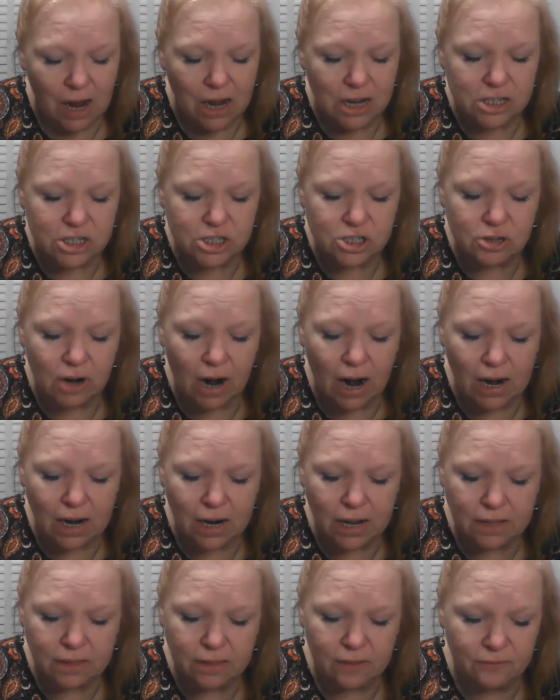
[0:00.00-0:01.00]

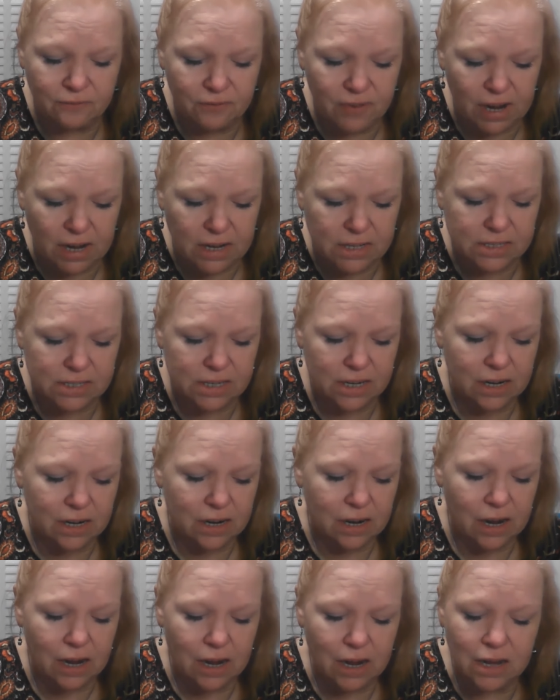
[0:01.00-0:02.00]
Straddling the fence
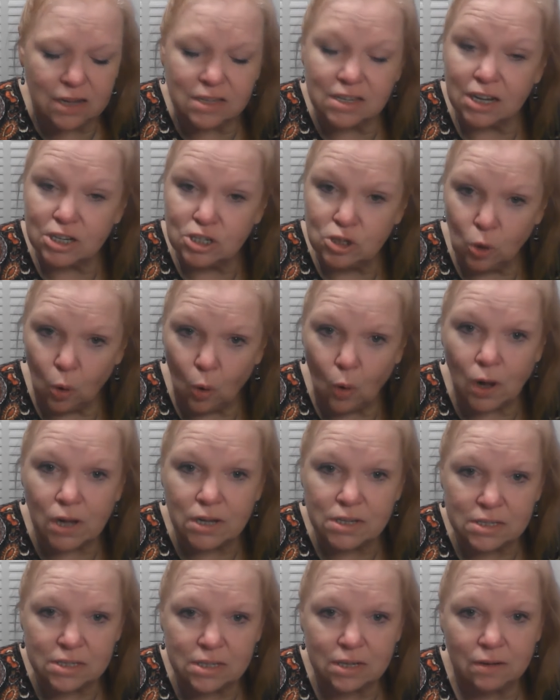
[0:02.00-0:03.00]
is a
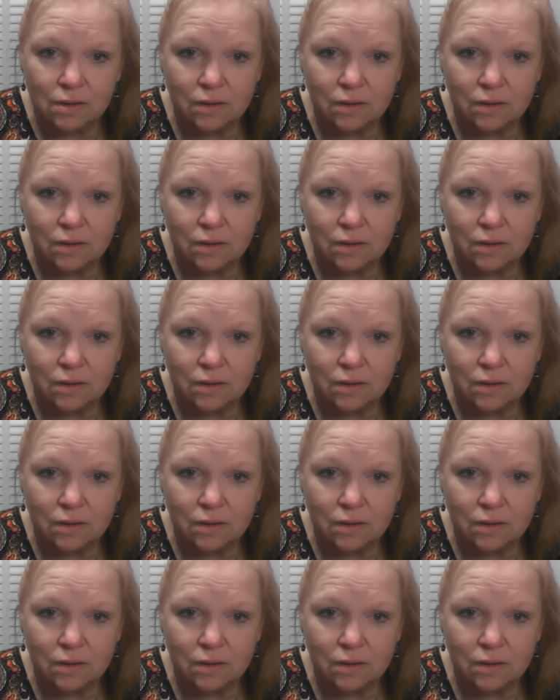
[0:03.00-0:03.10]
choice.